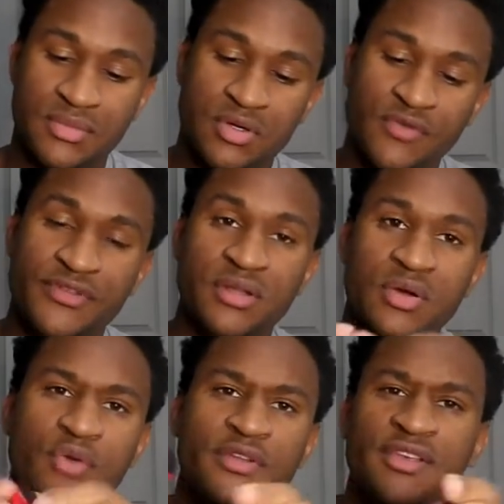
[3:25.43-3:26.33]

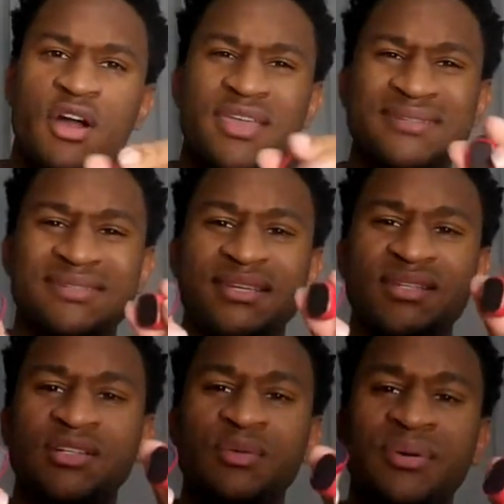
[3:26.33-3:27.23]
hopefully y'all can see
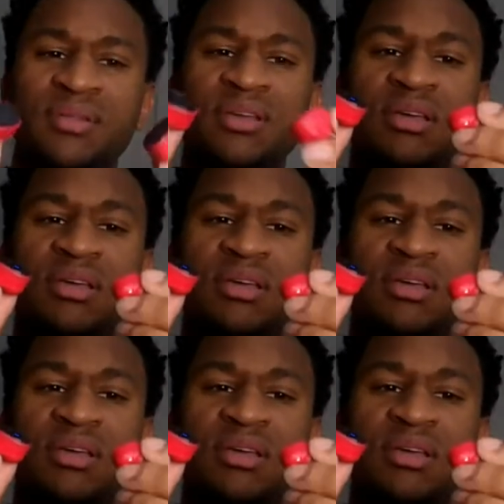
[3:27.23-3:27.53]
it though, but